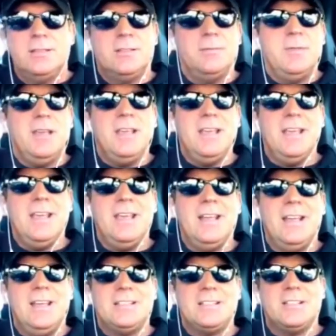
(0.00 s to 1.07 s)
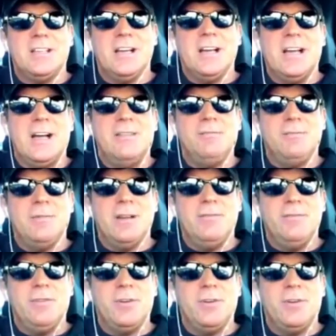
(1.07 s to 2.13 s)
To me,
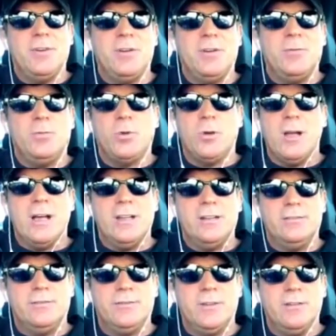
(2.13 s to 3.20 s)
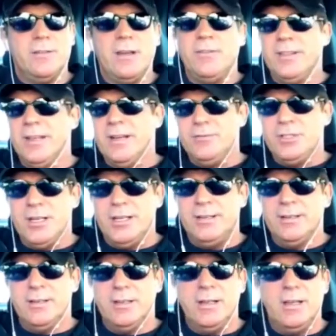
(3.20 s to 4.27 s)
I'm very proud of everything I've
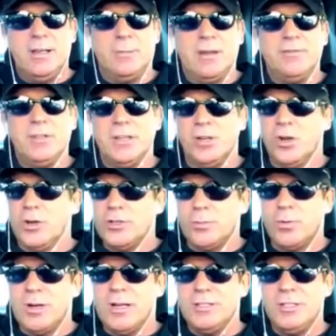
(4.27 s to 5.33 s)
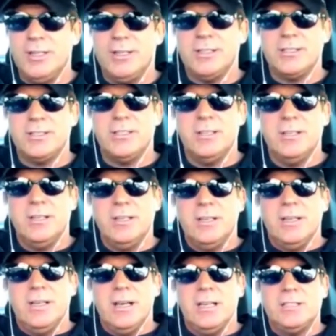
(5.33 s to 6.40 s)
done. I've done larger projects.
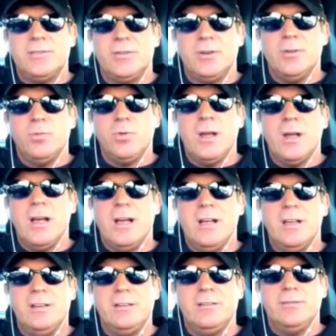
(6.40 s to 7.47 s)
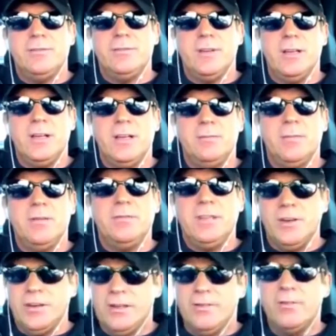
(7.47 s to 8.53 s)
I was very proud of
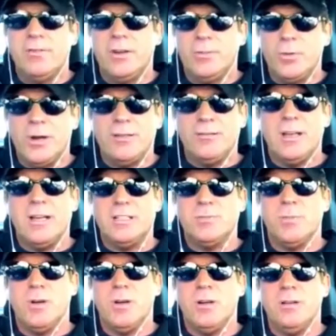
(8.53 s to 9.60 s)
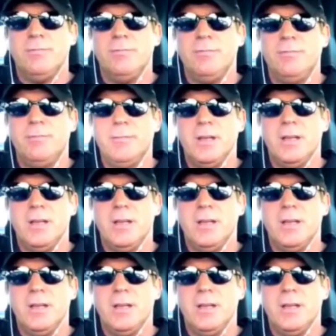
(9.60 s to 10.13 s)
Daredevil. Very proud of Dodgeball.